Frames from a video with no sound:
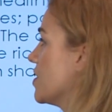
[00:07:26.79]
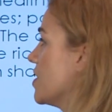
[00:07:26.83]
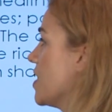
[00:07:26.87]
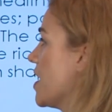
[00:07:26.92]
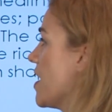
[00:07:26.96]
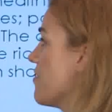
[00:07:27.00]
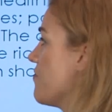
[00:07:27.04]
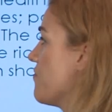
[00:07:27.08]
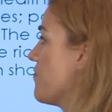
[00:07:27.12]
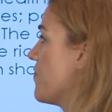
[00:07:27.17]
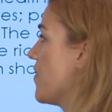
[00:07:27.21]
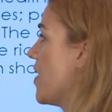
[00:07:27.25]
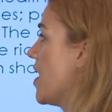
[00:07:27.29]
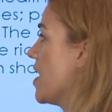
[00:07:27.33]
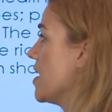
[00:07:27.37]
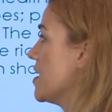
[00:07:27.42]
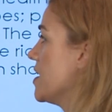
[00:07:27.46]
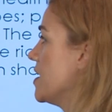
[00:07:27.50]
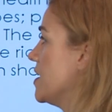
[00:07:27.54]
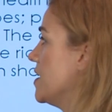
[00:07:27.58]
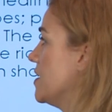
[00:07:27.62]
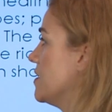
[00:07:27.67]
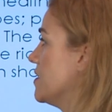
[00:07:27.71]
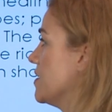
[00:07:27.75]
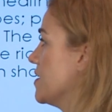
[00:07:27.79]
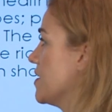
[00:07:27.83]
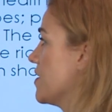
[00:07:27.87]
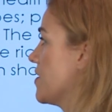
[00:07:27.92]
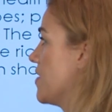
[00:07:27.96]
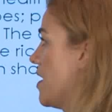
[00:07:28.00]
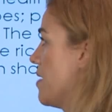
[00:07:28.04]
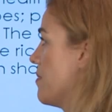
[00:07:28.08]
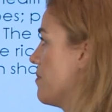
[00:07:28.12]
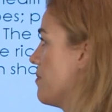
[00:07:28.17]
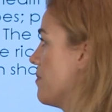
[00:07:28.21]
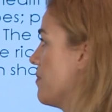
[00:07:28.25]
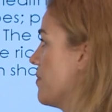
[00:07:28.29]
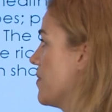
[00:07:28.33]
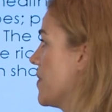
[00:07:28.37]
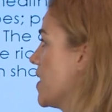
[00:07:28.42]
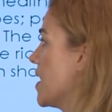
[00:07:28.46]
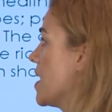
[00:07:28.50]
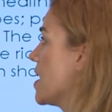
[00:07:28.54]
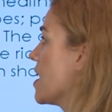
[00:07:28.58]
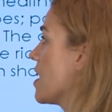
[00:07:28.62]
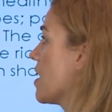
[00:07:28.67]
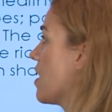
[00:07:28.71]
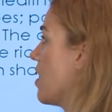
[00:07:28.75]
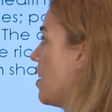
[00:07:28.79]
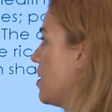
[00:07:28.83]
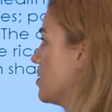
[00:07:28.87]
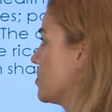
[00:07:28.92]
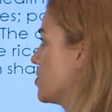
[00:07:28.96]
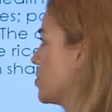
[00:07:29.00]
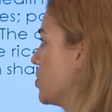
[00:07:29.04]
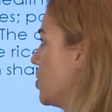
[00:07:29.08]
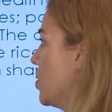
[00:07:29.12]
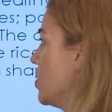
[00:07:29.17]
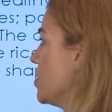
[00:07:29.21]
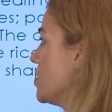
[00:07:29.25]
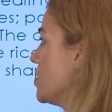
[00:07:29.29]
have fun eating them. Kazuo